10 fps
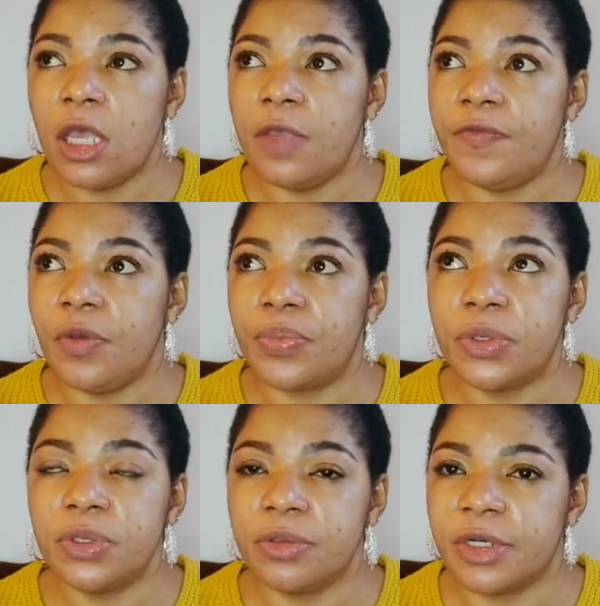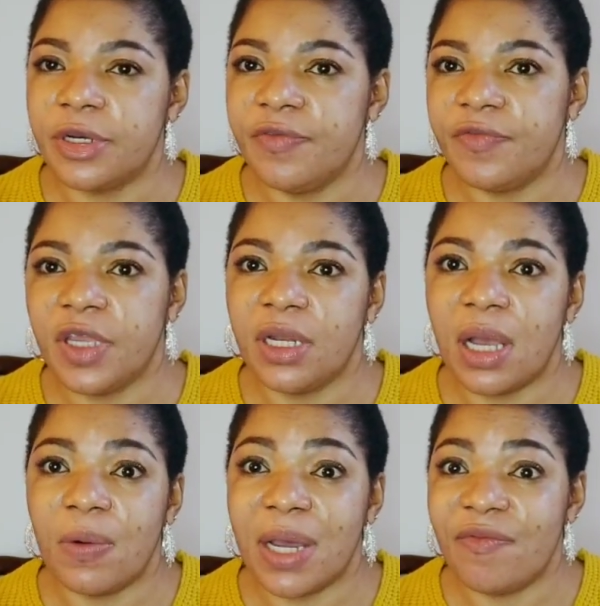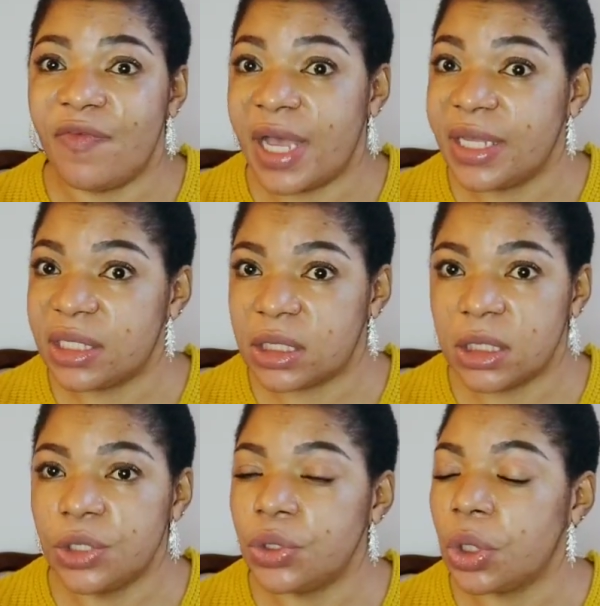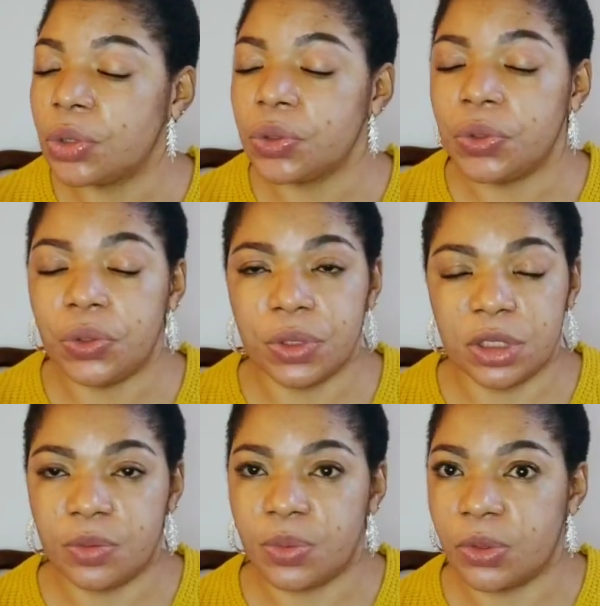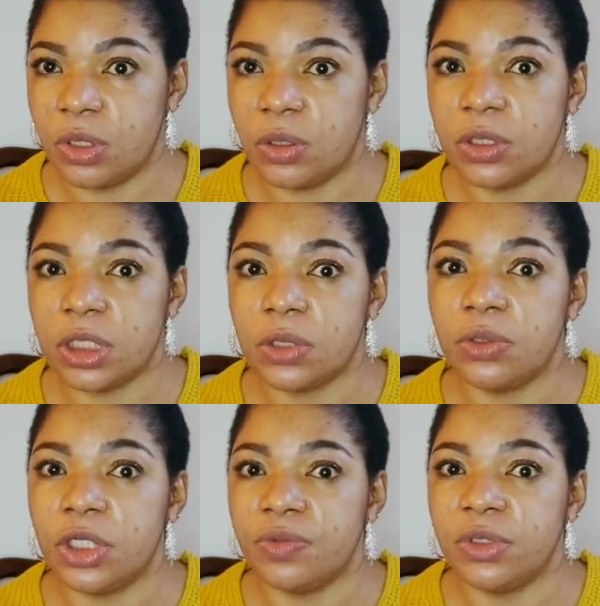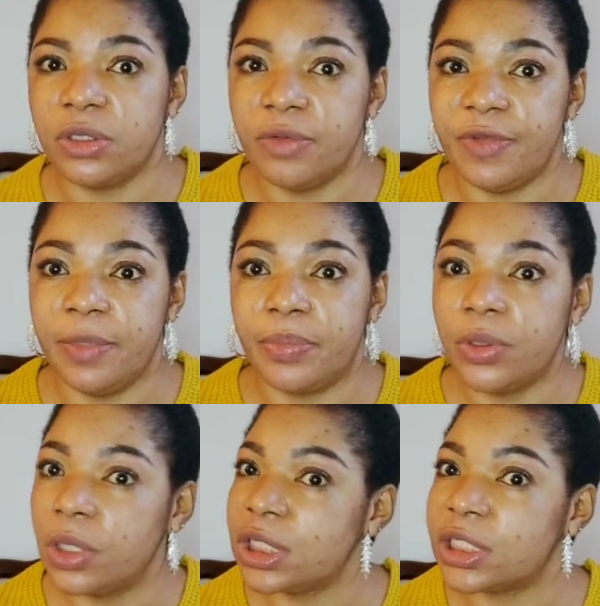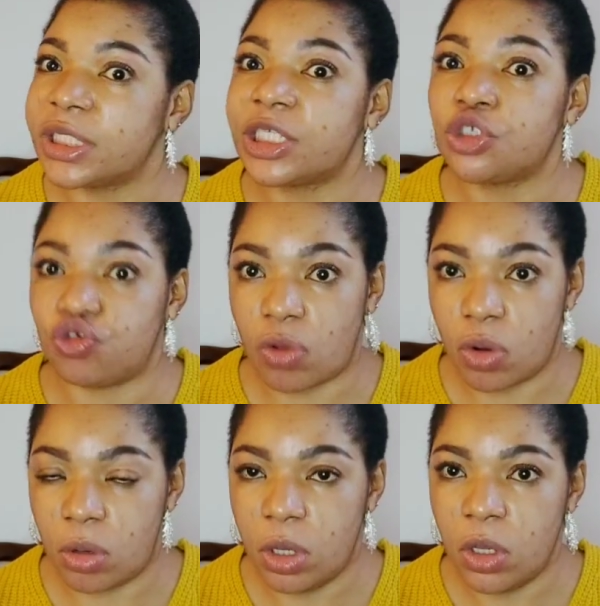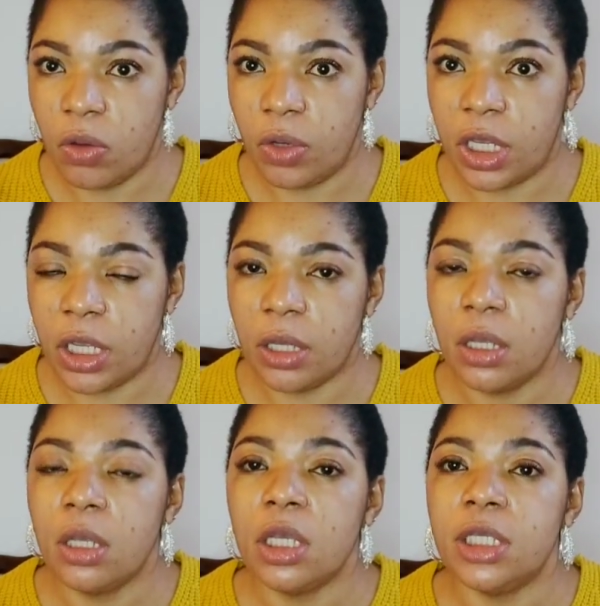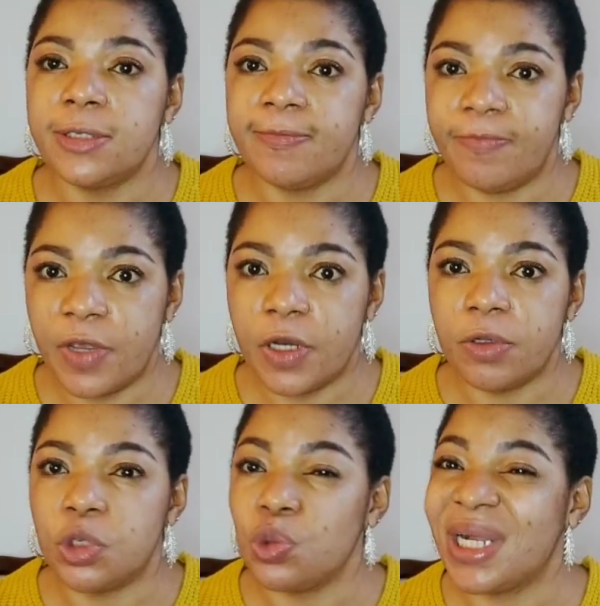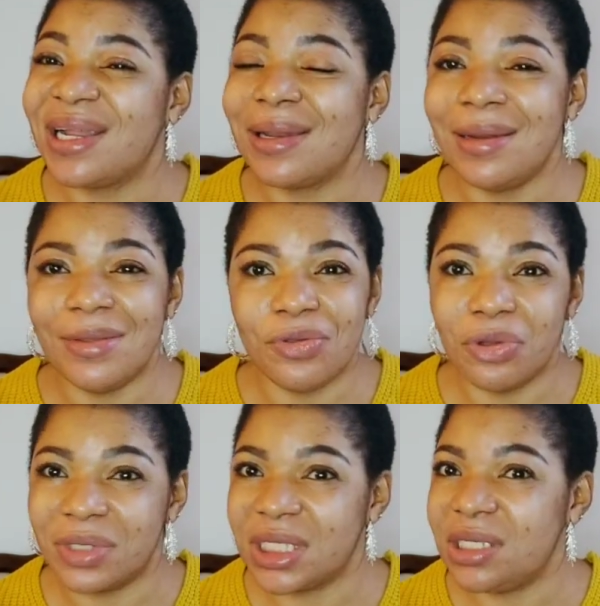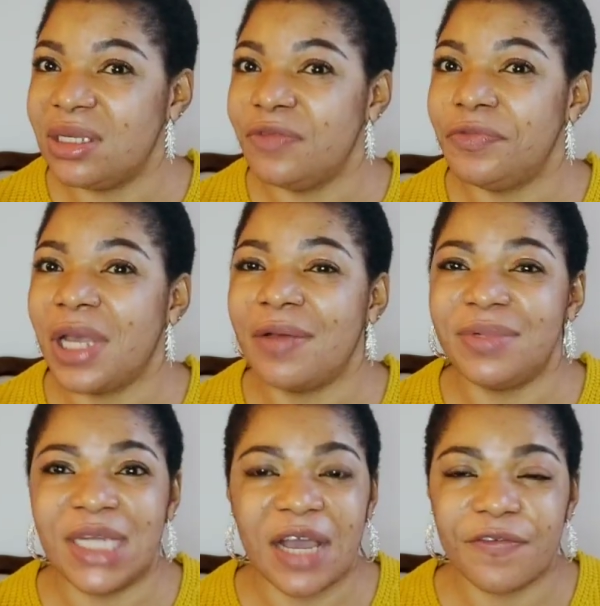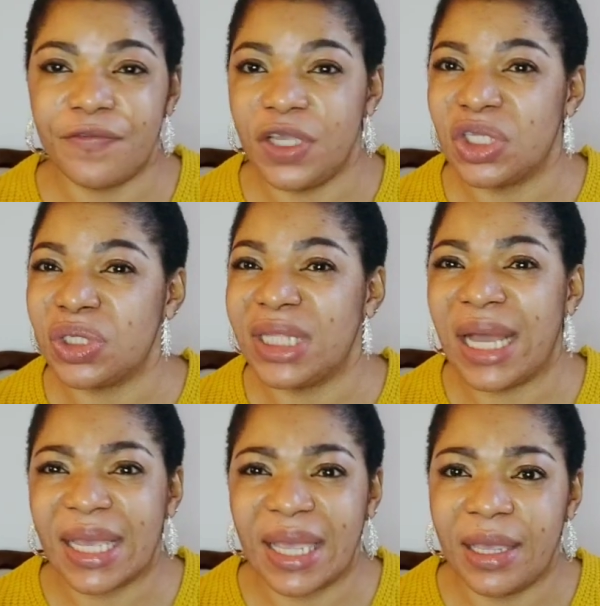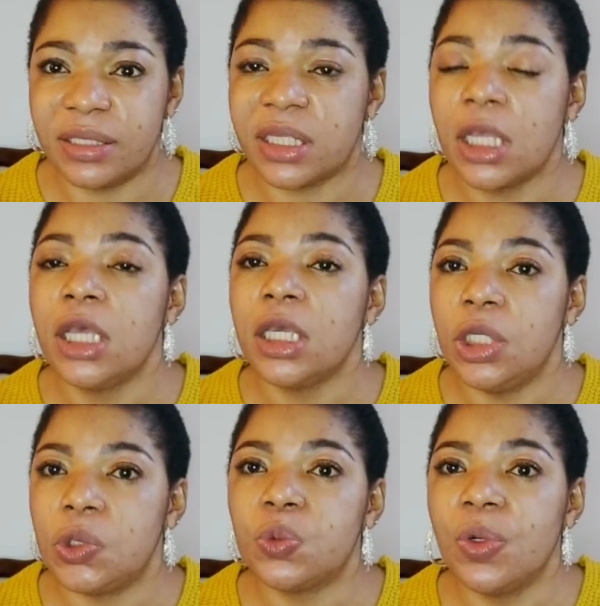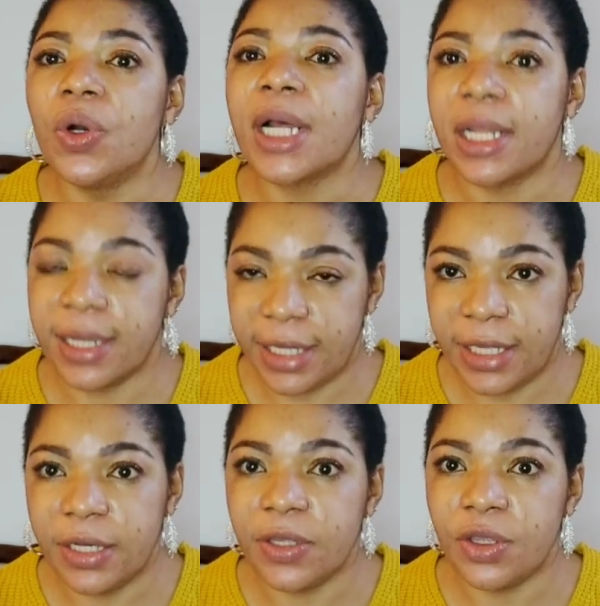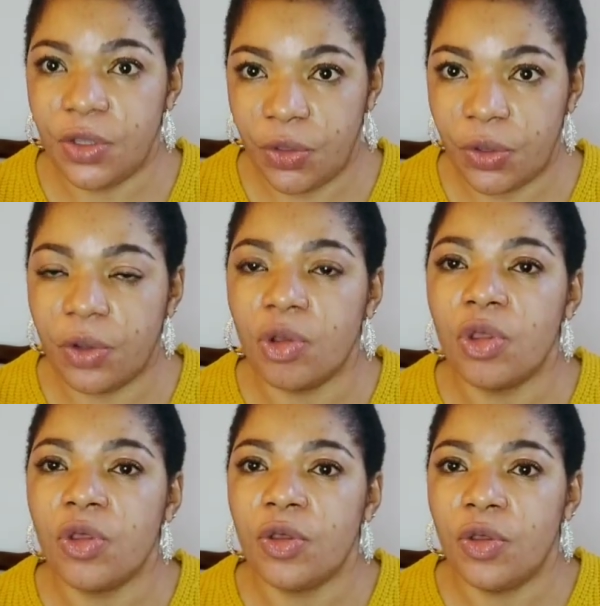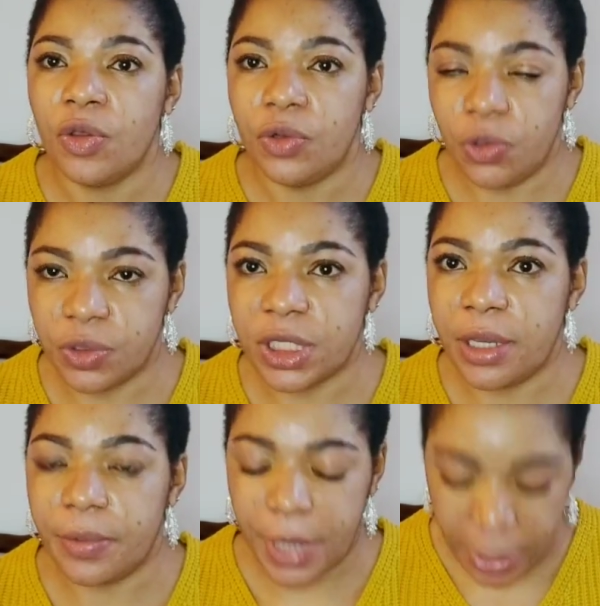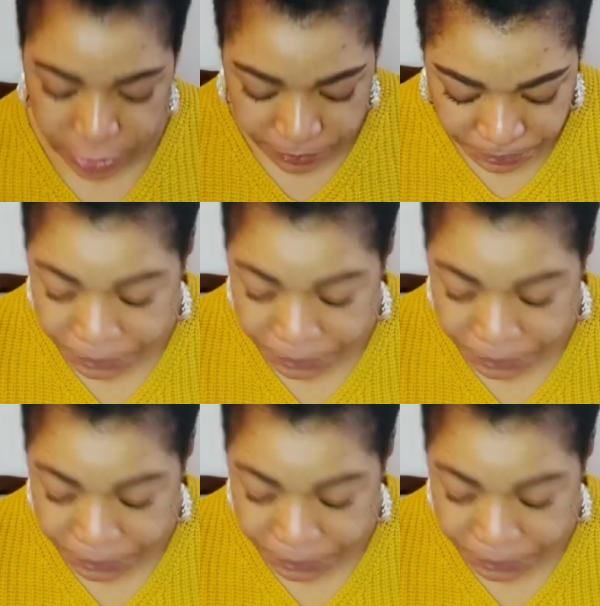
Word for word: if you're prone to green vein i would advise not to use this product because it's going to give you green vein the product is strong okay it's very good to clean your skin if you have dark feet dark hands it will clean your those areas